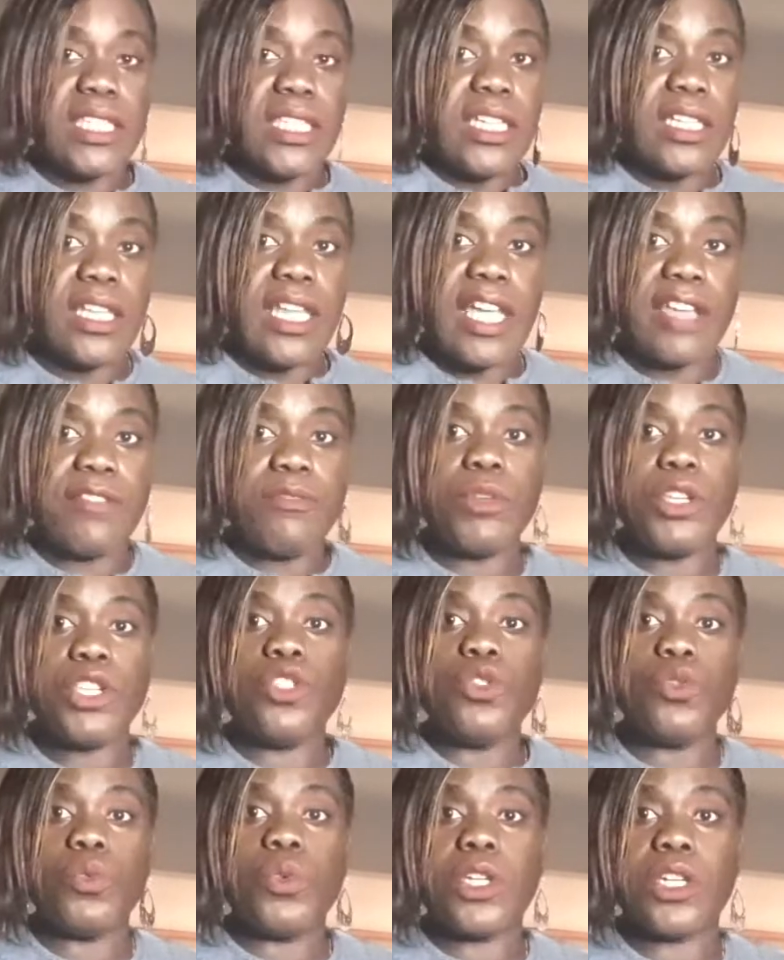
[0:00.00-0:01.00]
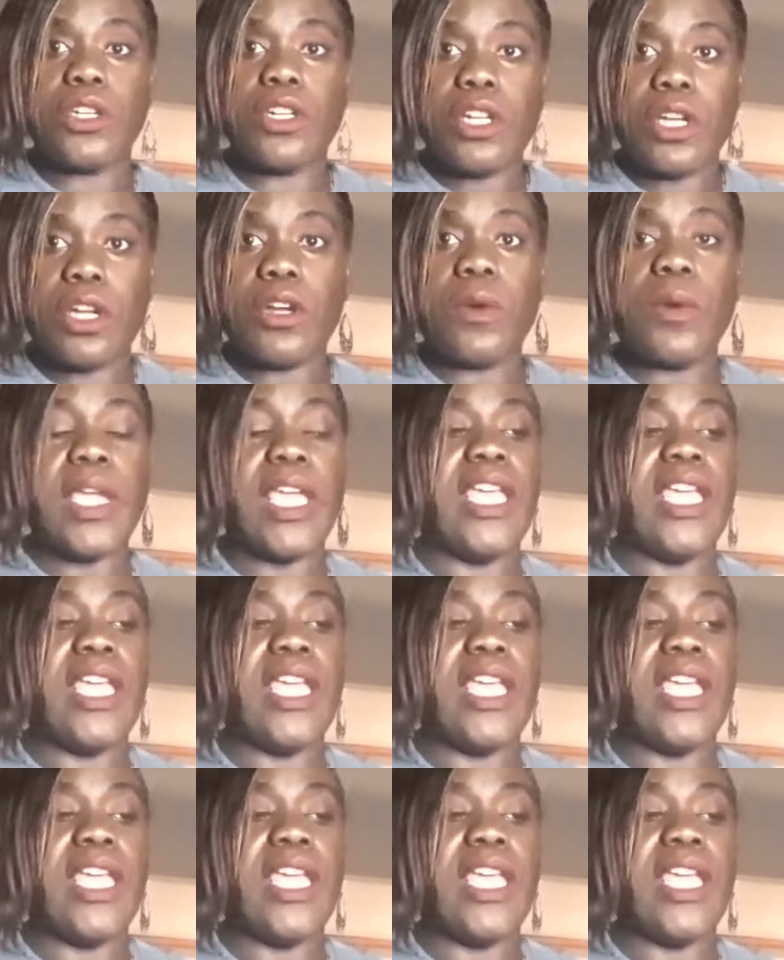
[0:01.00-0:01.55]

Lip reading: in your life where you want to go